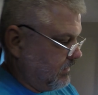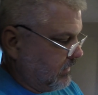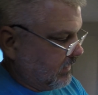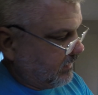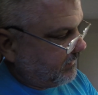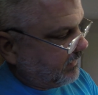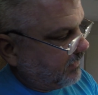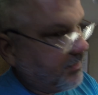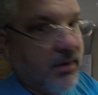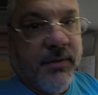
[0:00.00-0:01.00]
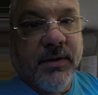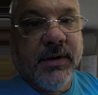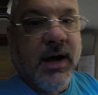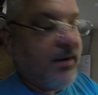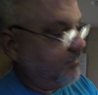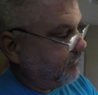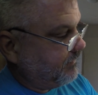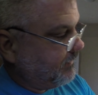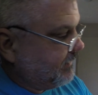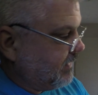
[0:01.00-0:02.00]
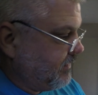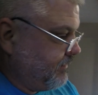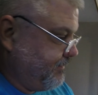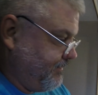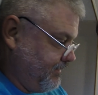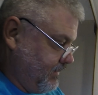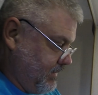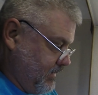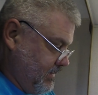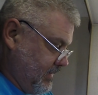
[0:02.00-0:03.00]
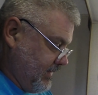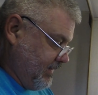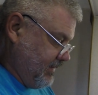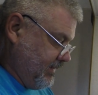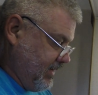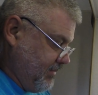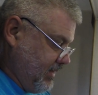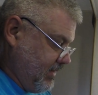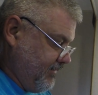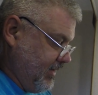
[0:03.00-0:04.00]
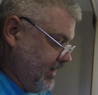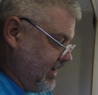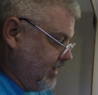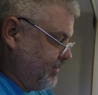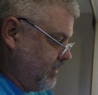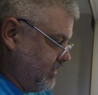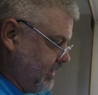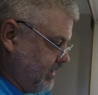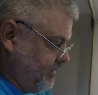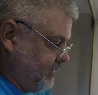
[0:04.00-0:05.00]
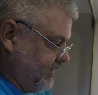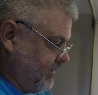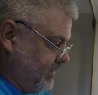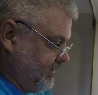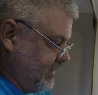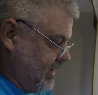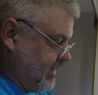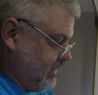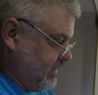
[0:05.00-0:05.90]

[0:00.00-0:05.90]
You can see up here at the top. So I'm taking my vernier caliper and I'm just going to measure that.